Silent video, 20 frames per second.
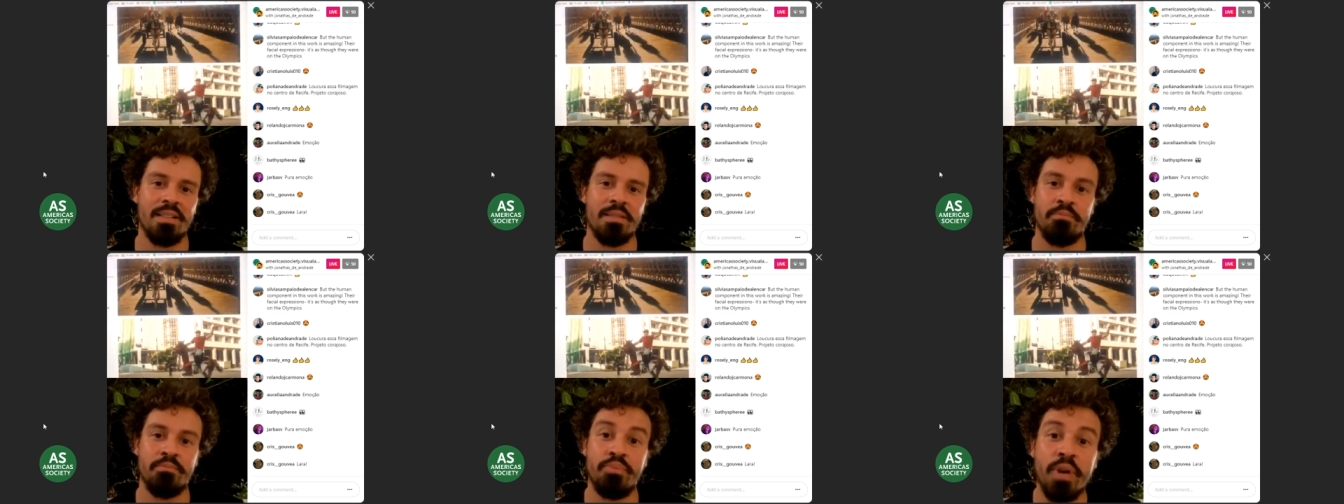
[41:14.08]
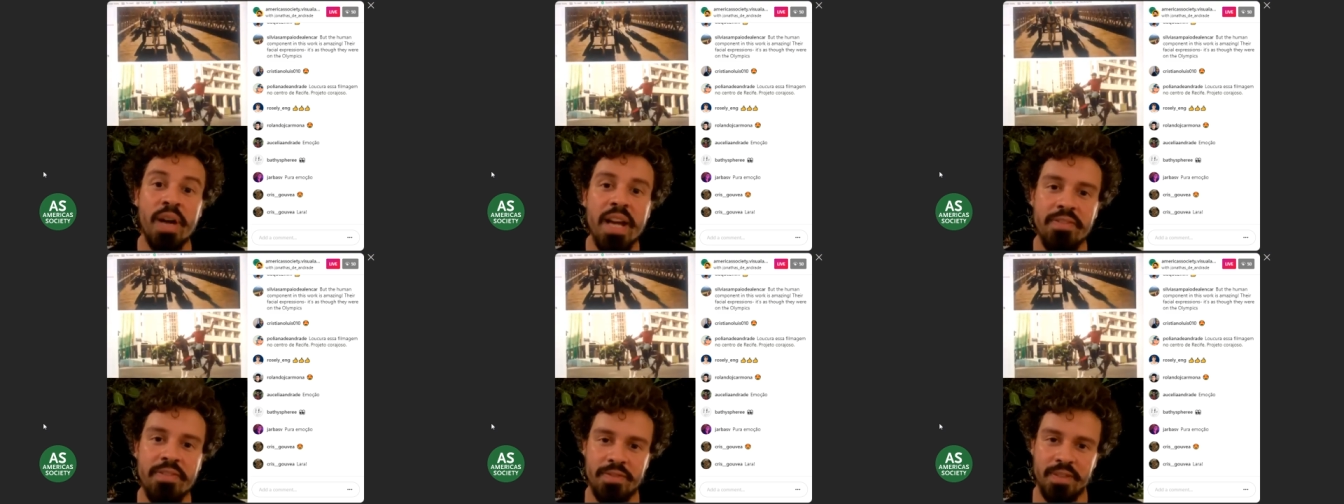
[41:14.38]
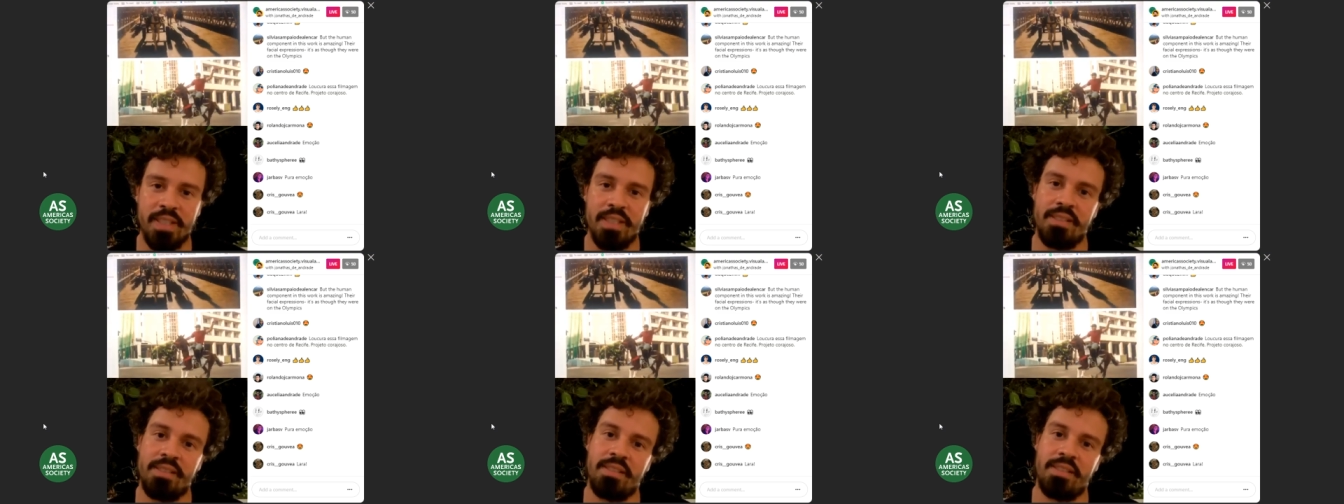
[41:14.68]

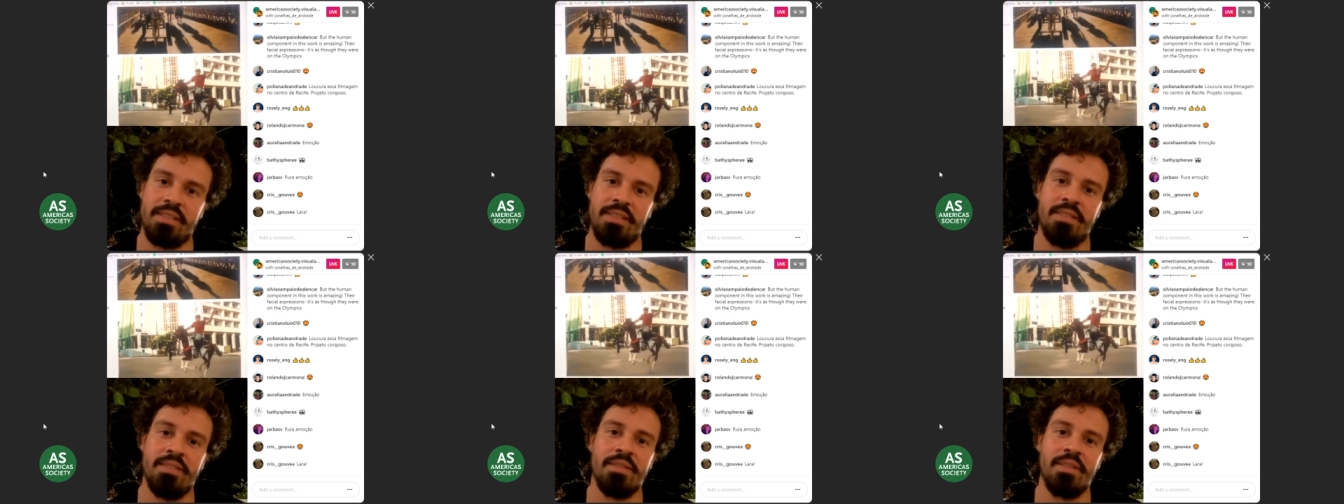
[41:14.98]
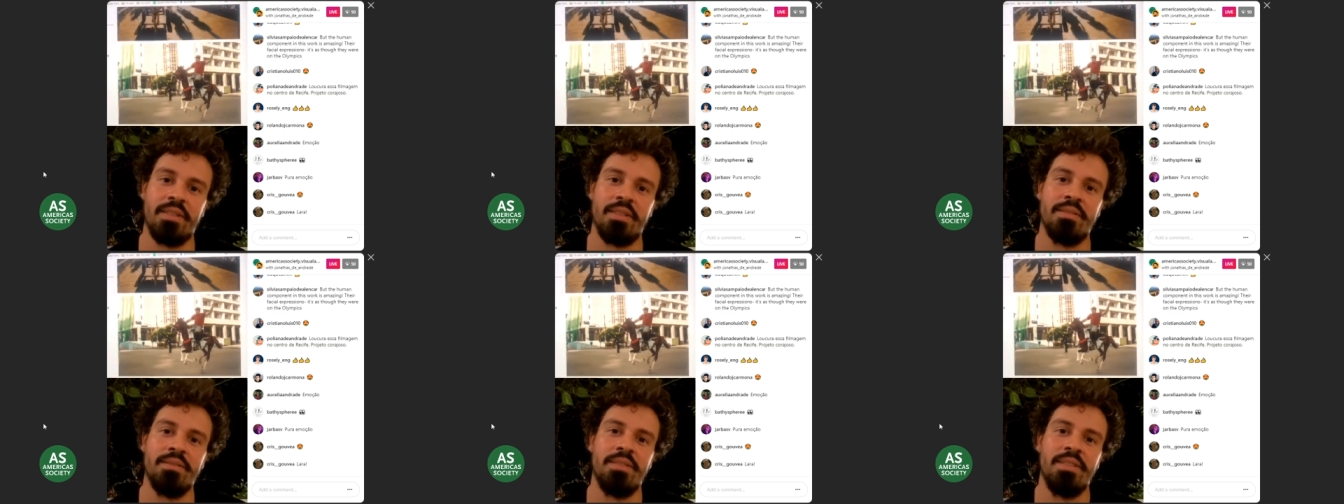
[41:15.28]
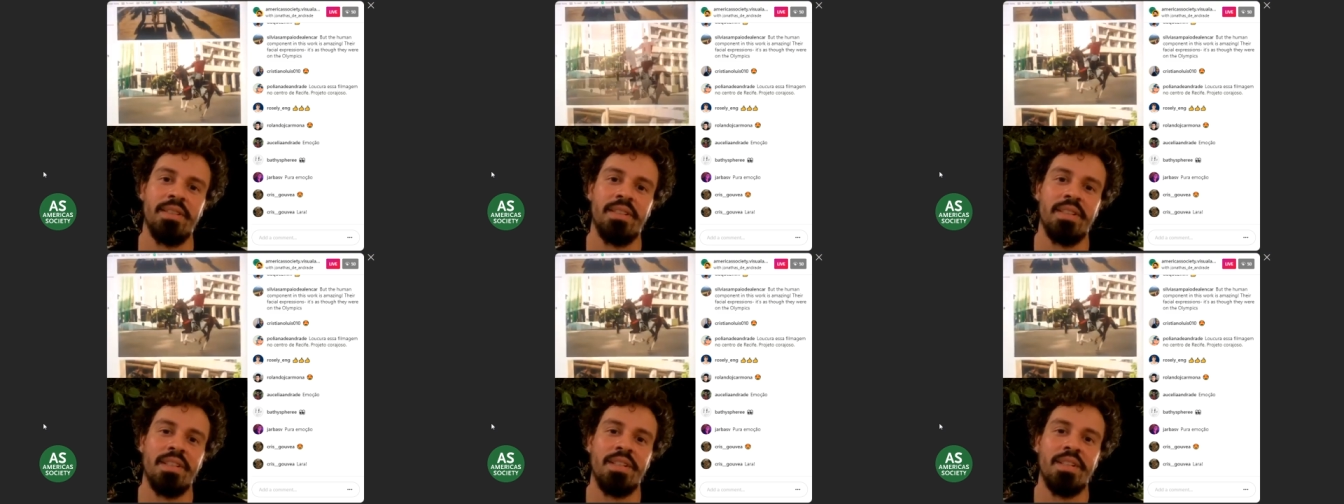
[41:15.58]
braveness, you know.
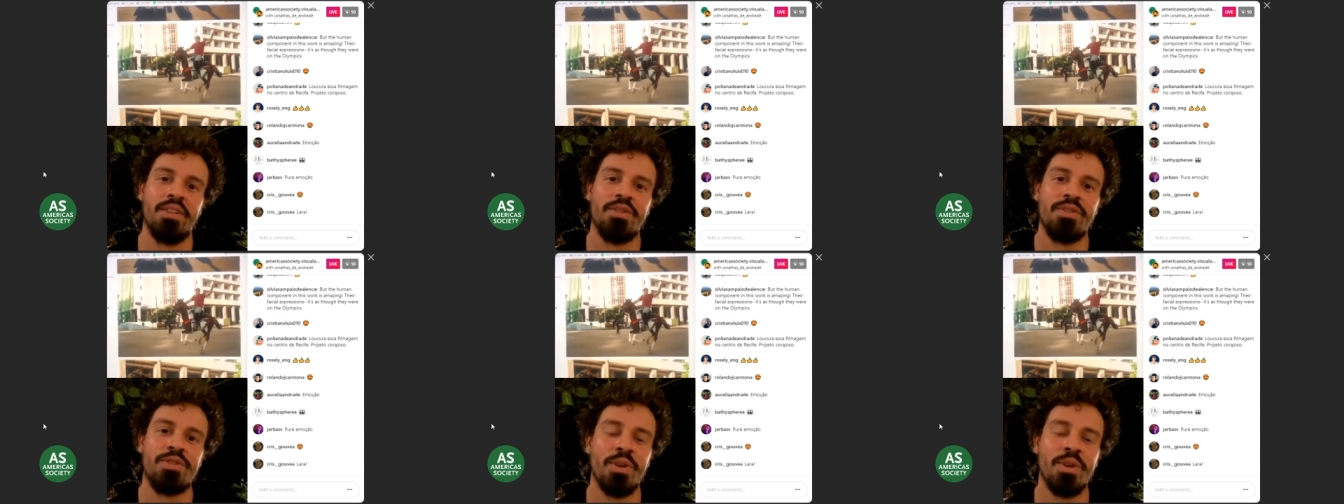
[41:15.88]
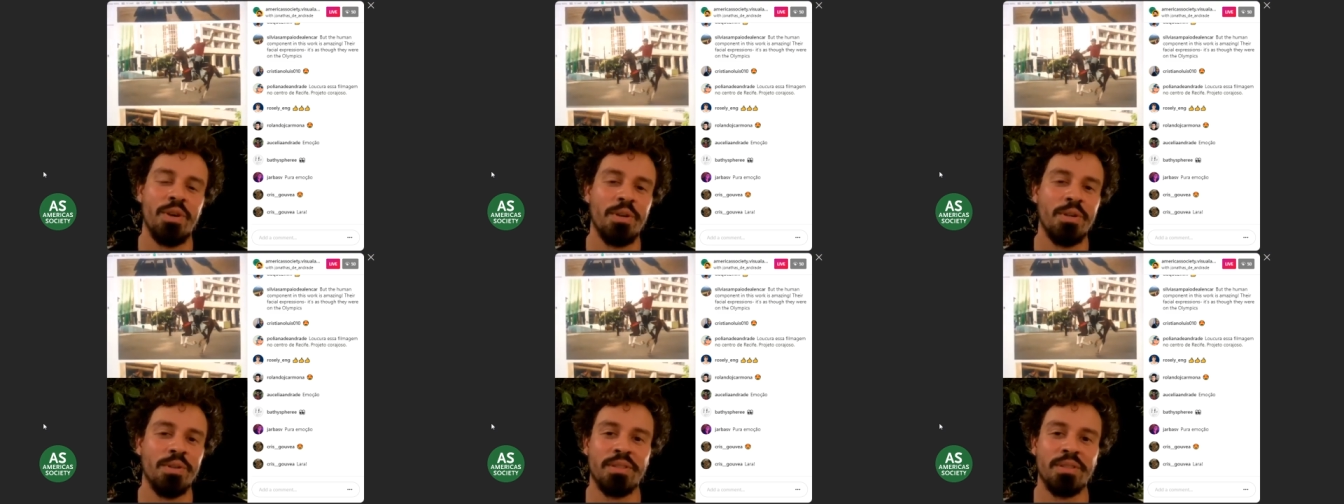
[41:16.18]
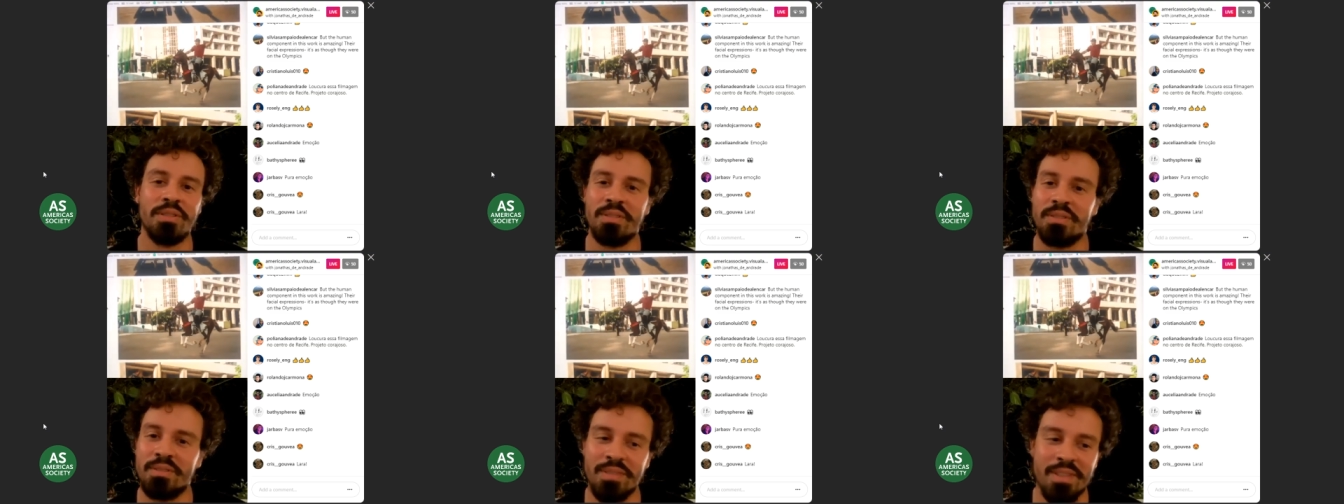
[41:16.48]

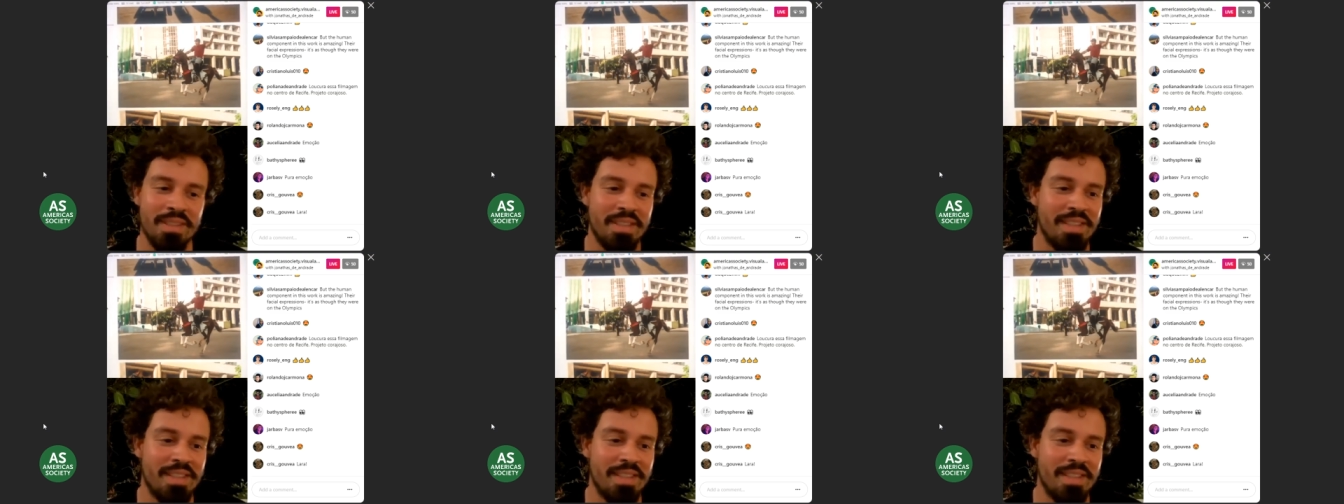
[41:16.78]
So